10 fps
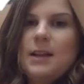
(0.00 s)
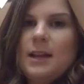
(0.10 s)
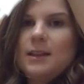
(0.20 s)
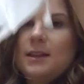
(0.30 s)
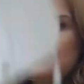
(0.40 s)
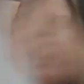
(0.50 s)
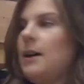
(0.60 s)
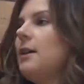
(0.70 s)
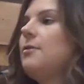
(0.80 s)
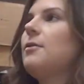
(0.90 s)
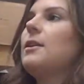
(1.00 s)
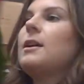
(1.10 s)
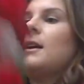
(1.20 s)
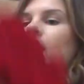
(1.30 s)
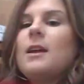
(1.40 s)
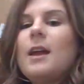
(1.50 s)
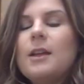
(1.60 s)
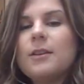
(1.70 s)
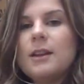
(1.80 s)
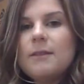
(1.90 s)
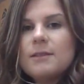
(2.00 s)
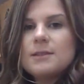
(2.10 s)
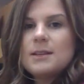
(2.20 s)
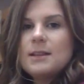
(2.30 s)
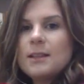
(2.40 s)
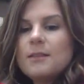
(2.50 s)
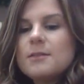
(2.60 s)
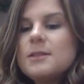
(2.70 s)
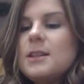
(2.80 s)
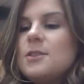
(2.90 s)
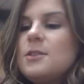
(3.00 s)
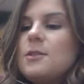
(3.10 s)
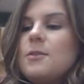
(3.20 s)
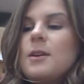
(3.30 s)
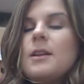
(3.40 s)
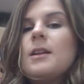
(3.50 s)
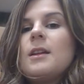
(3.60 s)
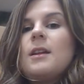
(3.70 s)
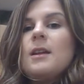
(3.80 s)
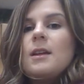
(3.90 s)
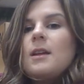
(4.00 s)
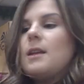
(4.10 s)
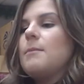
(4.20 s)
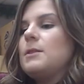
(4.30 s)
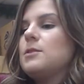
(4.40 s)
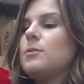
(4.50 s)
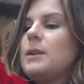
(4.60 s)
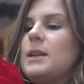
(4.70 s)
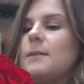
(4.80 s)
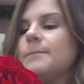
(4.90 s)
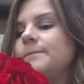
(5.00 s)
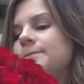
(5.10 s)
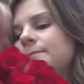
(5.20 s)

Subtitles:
take this off, and you can even see that there's tissue in between.